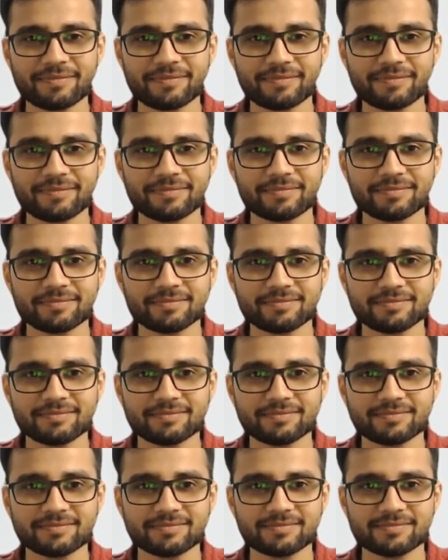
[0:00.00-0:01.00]

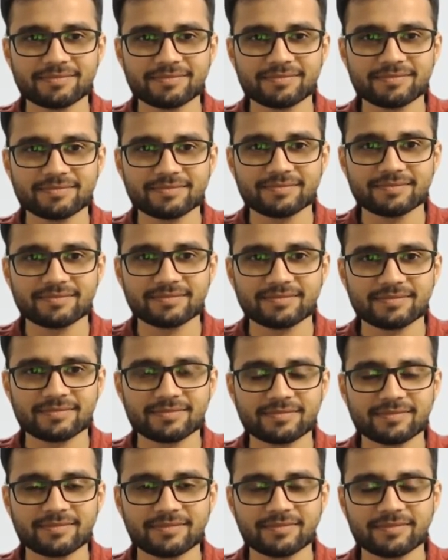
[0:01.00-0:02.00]

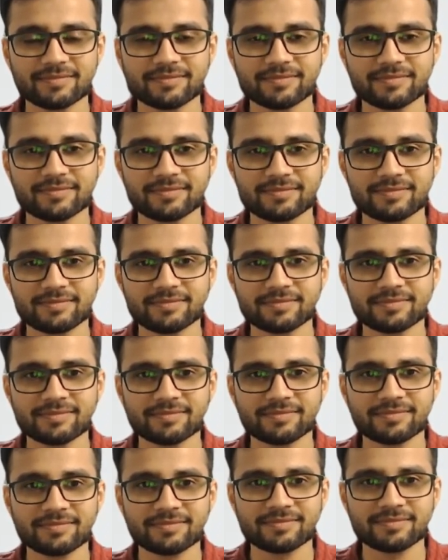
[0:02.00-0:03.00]

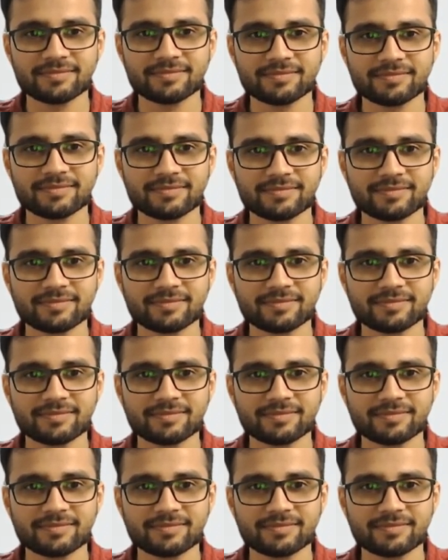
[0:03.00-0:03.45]
(not speaking)